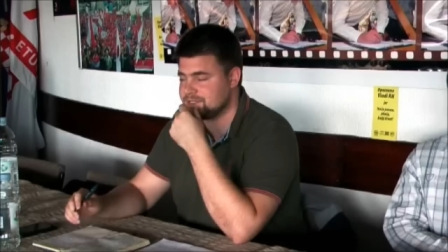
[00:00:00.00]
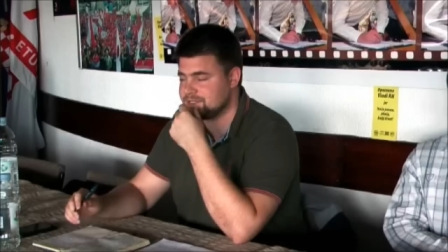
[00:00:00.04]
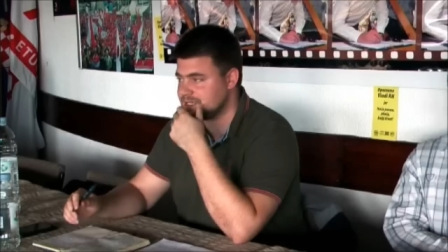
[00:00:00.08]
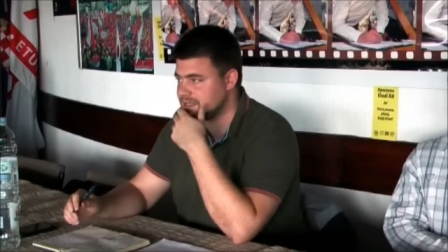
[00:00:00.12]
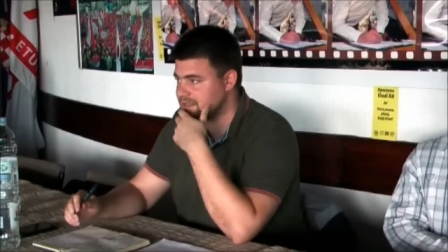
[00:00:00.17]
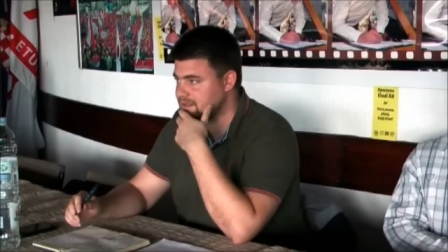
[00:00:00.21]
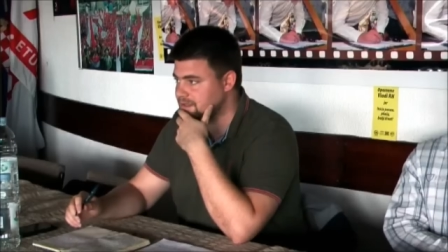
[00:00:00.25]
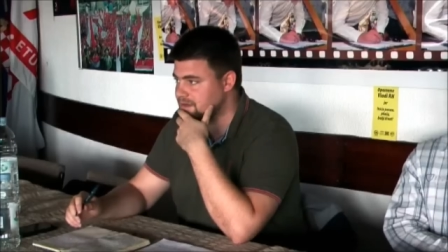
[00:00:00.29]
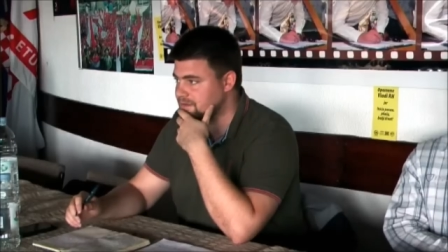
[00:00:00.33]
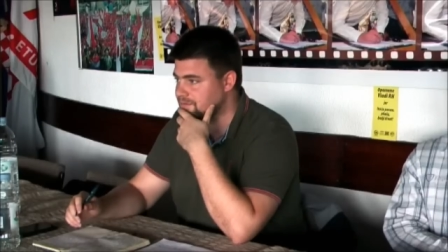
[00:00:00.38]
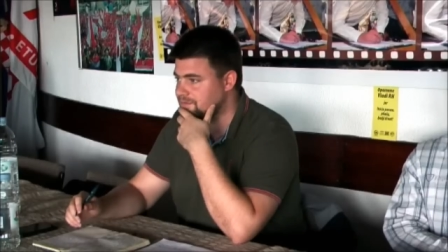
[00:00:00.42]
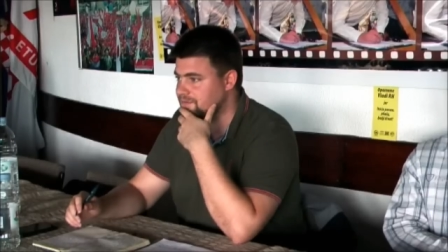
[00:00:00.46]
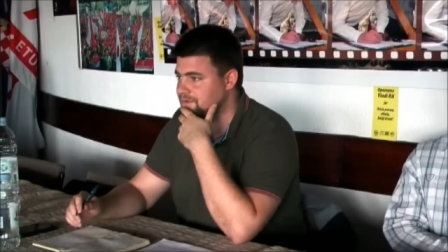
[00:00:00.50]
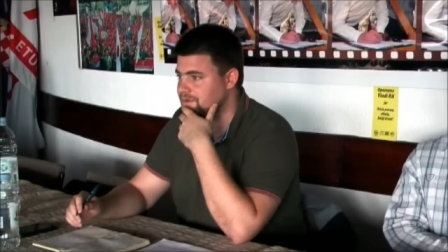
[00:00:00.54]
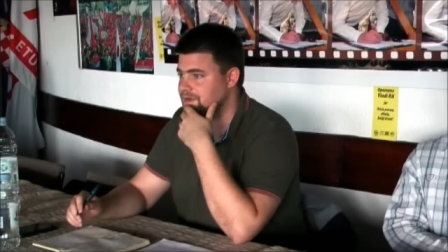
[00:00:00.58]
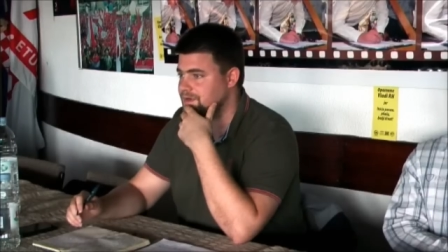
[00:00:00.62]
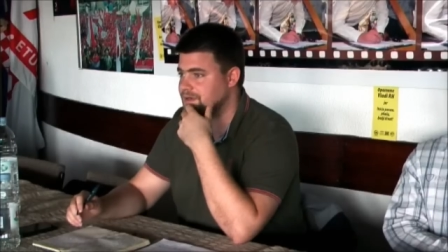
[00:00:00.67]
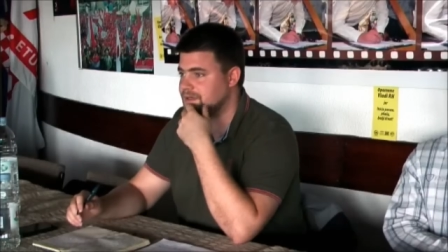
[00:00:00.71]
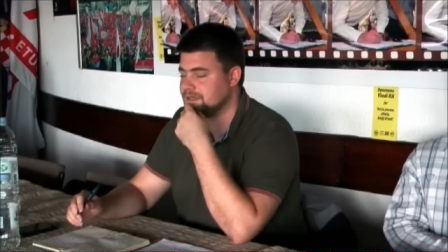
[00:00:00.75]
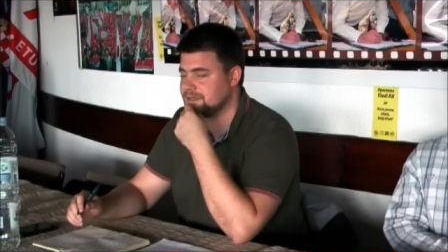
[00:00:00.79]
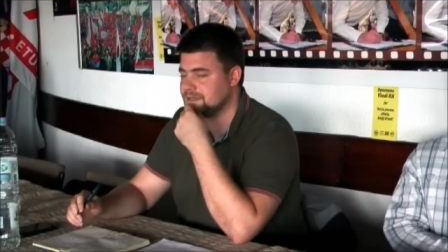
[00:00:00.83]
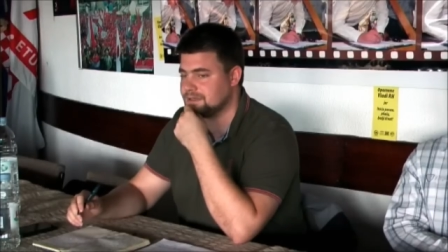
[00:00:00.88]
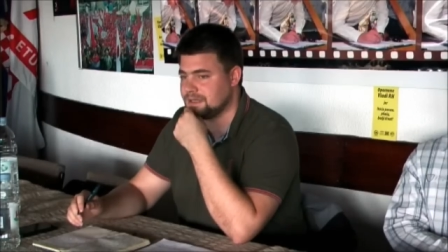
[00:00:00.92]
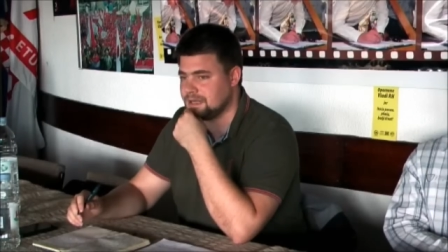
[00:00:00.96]
Center
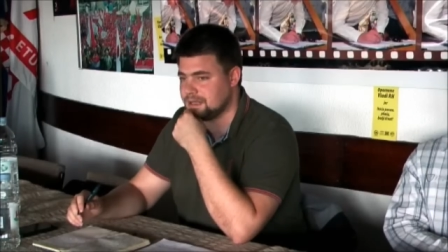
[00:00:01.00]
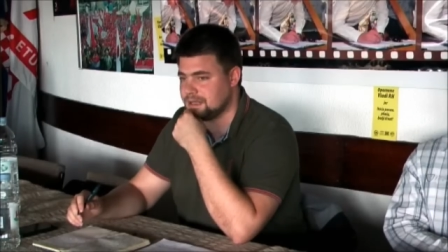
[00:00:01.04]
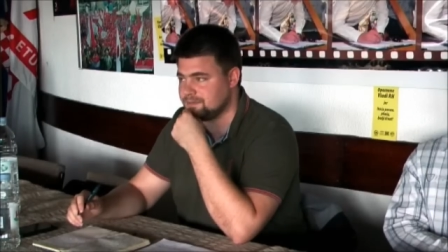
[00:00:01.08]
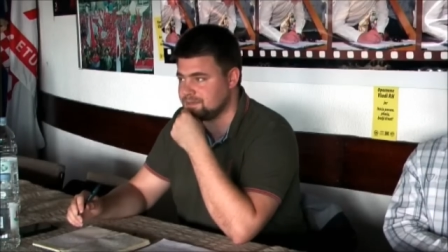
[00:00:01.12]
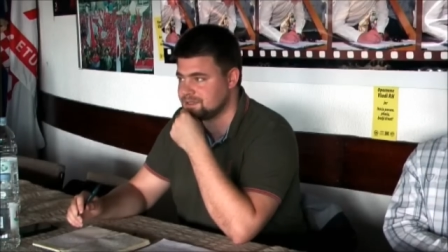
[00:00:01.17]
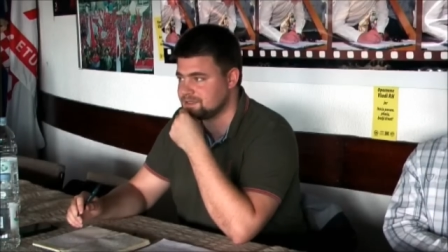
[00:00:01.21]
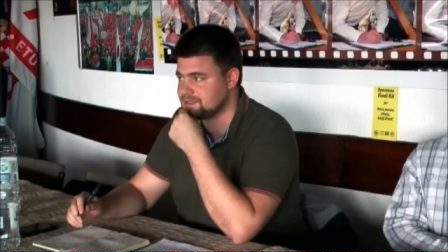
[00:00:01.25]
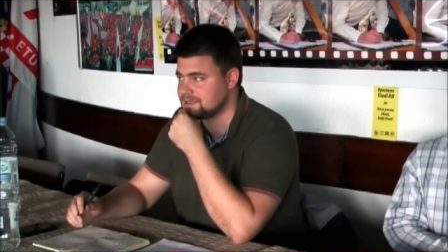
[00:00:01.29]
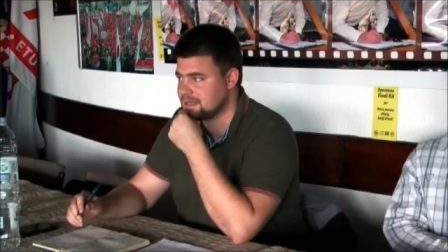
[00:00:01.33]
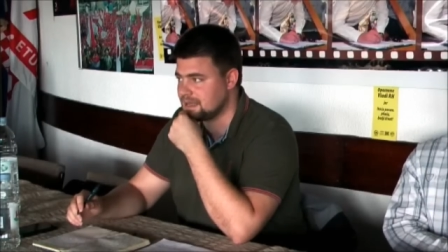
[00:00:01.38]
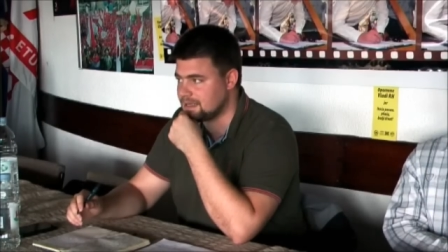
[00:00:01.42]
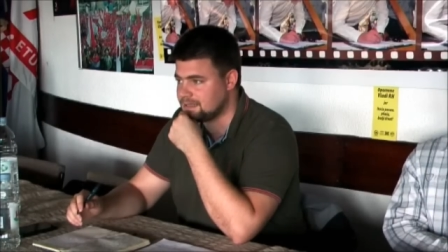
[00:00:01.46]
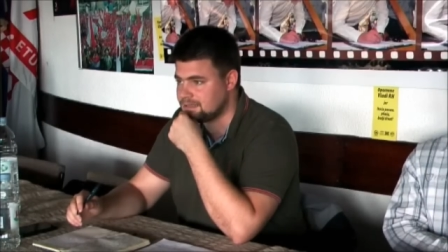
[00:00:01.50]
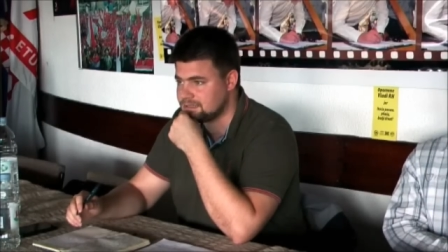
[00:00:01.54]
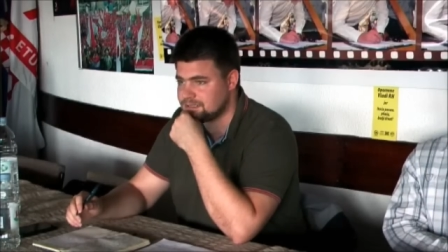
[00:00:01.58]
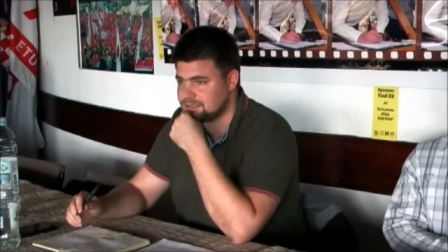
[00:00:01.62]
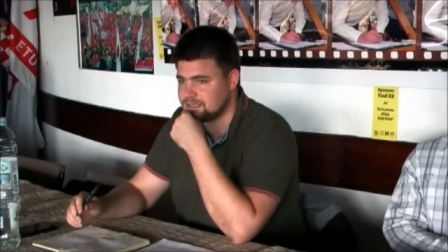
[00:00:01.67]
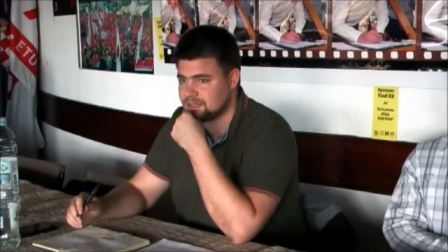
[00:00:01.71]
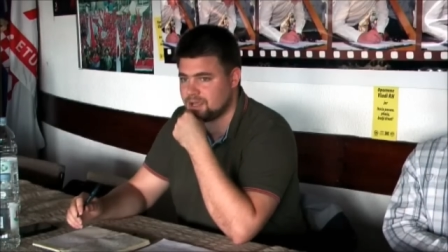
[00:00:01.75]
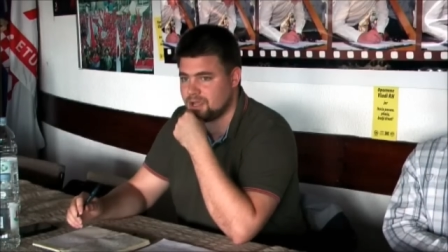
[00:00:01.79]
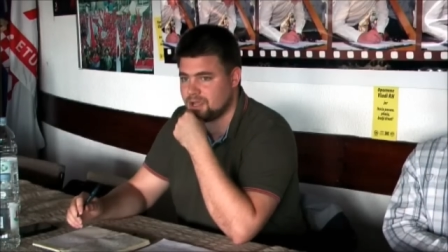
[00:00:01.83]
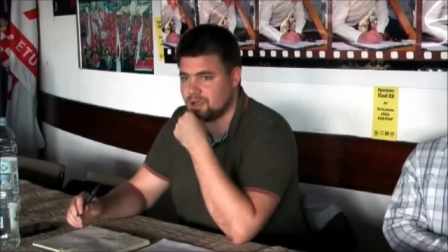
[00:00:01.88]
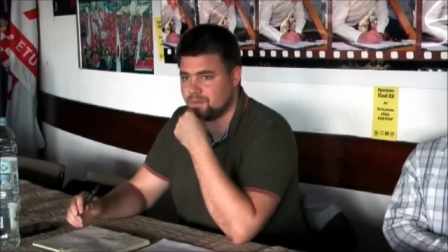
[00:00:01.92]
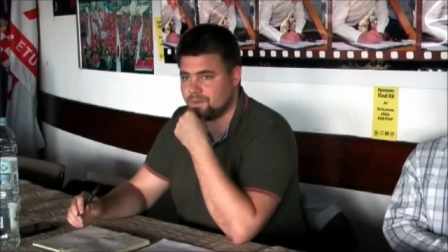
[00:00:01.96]
for Labor Studies,